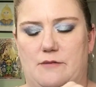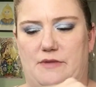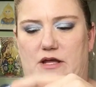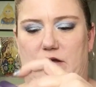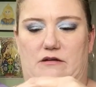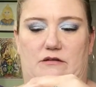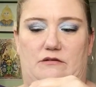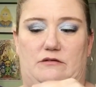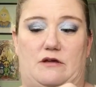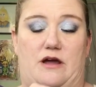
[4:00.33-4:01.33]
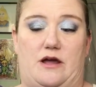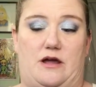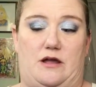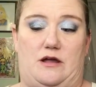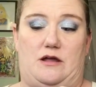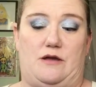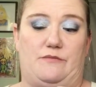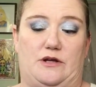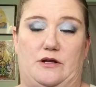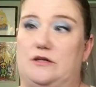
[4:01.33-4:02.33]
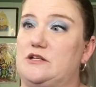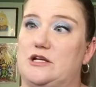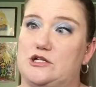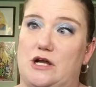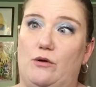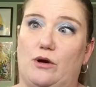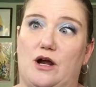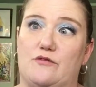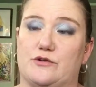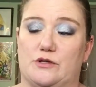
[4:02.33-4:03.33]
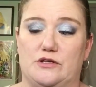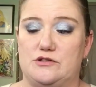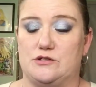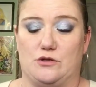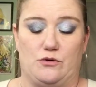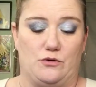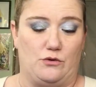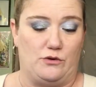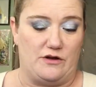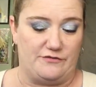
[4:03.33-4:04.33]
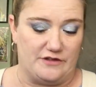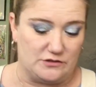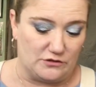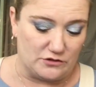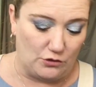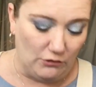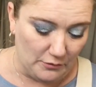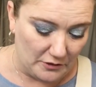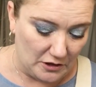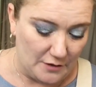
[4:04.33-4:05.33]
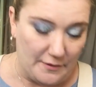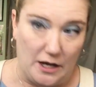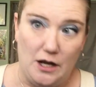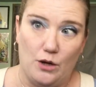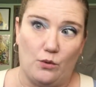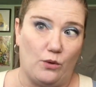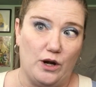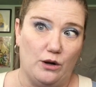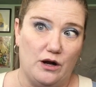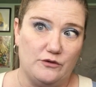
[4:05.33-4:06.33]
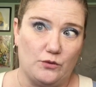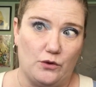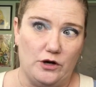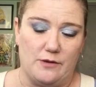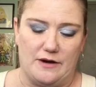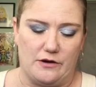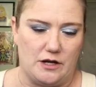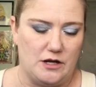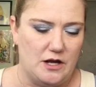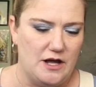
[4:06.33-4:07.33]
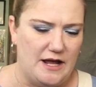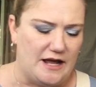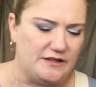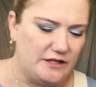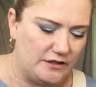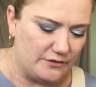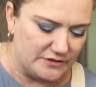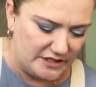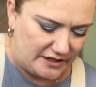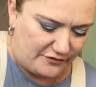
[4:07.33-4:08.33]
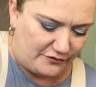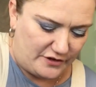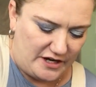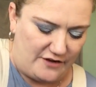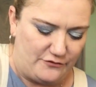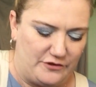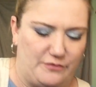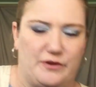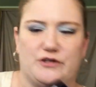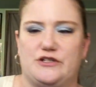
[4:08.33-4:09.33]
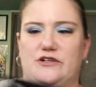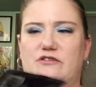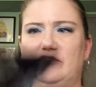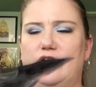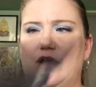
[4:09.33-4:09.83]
because I am going to take a shower after this. So if this looks horrible on me, we don't have to worry about it. And then there was like a free gift with purchase.